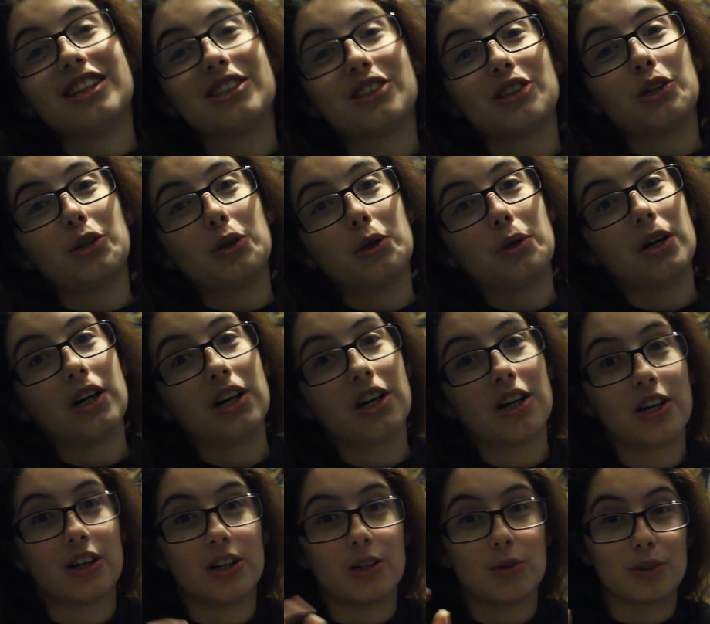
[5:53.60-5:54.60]
So
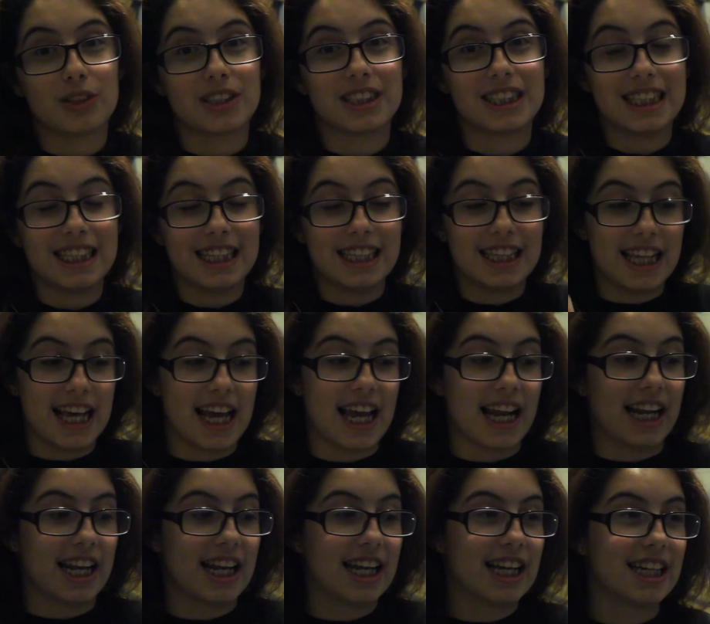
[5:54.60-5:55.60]
we'll see you
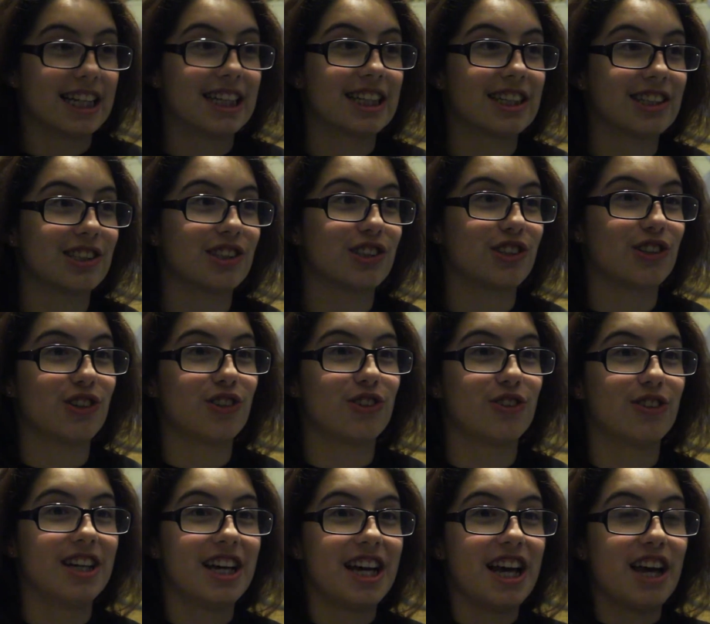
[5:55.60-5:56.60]
then.
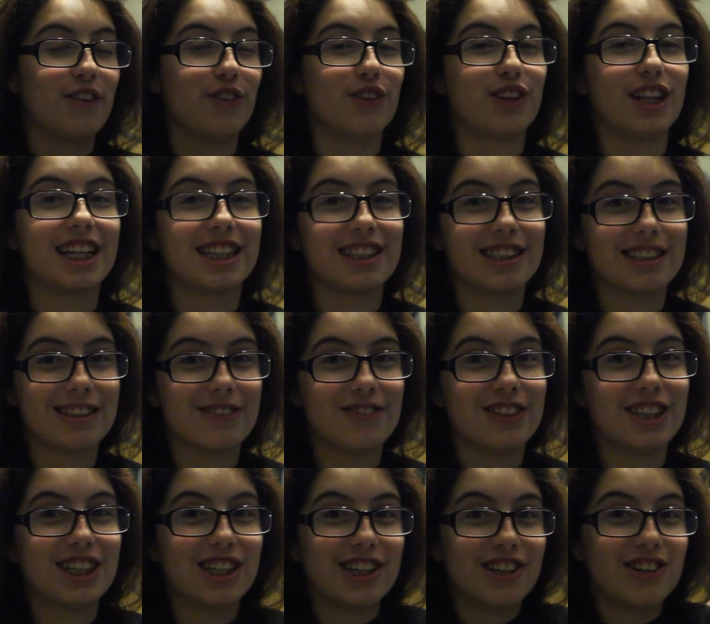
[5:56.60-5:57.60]
So if you like this
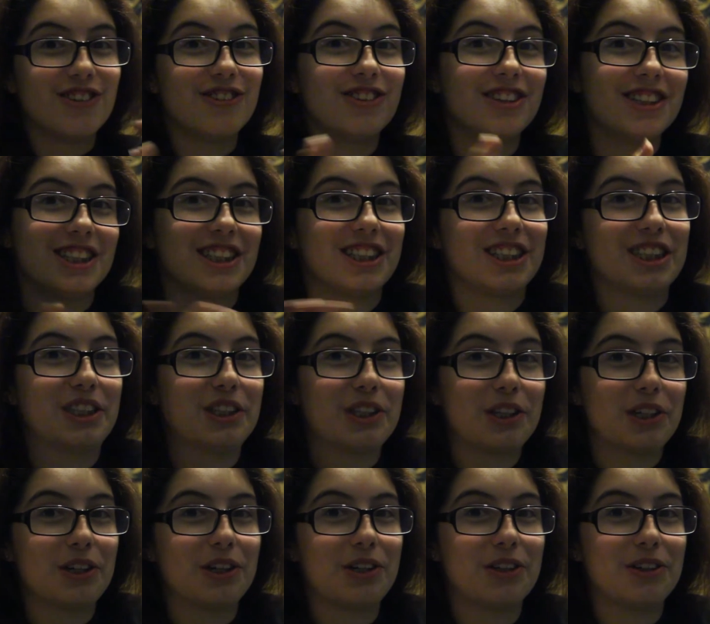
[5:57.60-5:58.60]
video, you
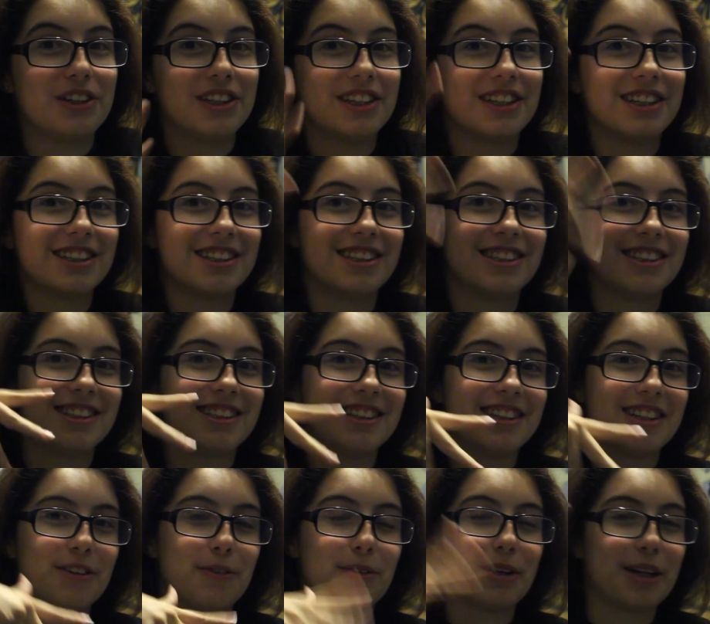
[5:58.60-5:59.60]
know
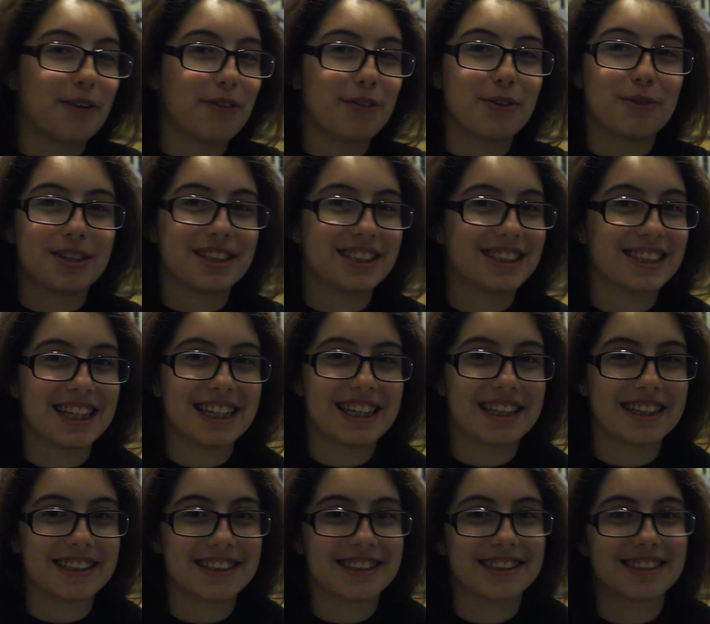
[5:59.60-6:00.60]
what everyone
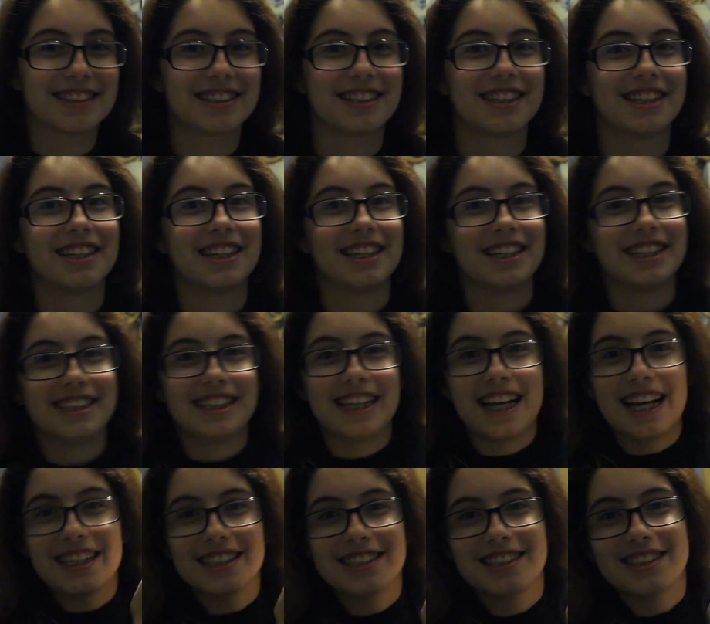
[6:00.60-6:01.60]
says.
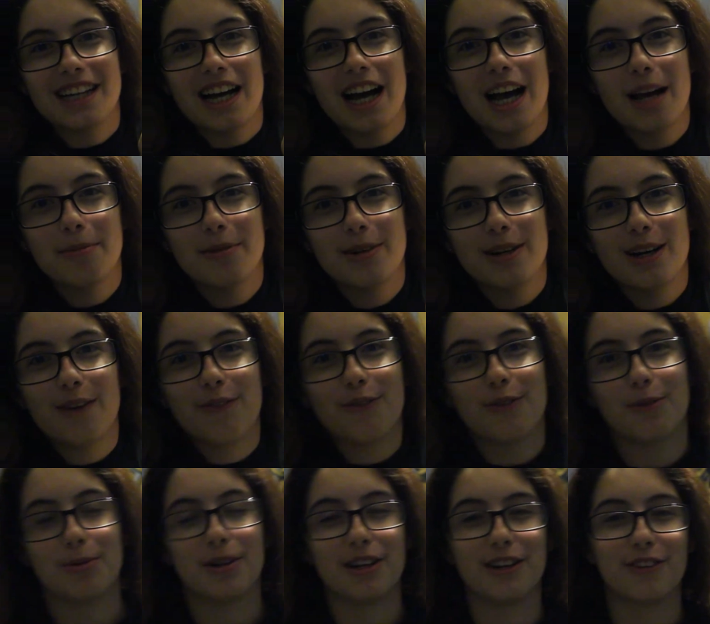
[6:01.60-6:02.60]
Yes, I'm a
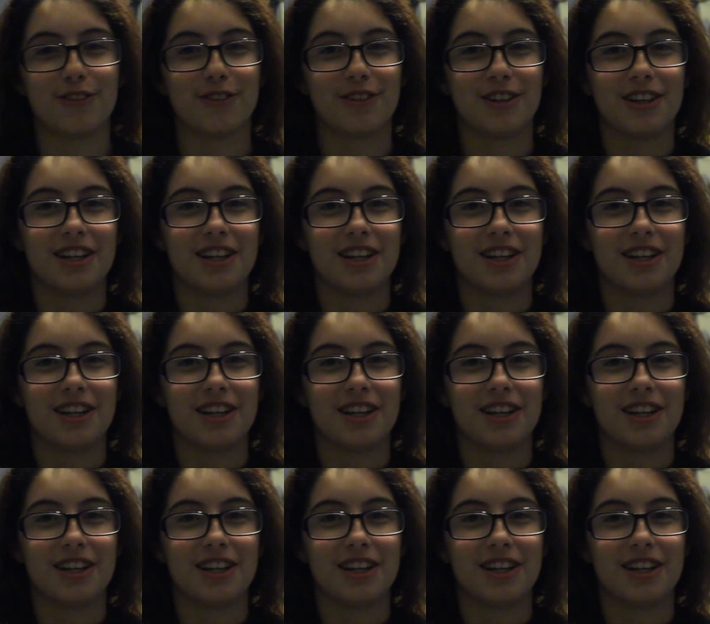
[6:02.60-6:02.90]
Hufflepuff.